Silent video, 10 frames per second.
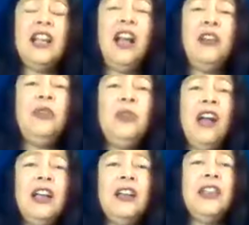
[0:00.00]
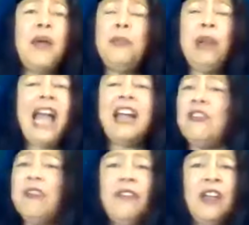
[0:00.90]
Kaluganga, that black
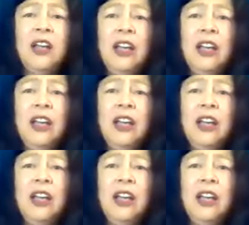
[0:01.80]
river.